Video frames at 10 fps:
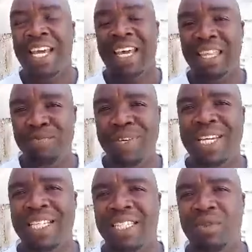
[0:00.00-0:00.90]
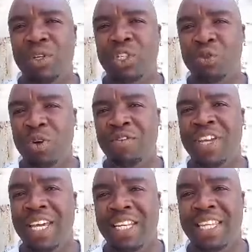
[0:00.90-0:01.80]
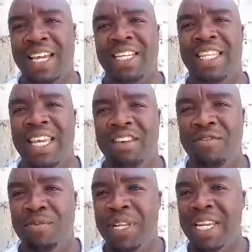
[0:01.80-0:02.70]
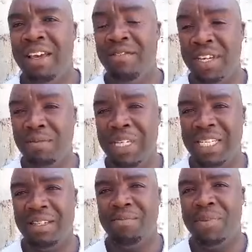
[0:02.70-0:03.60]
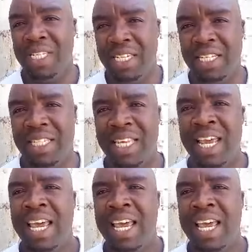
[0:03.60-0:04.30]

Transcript: Uh, the biggest question we've heard that they have been having meet meetings,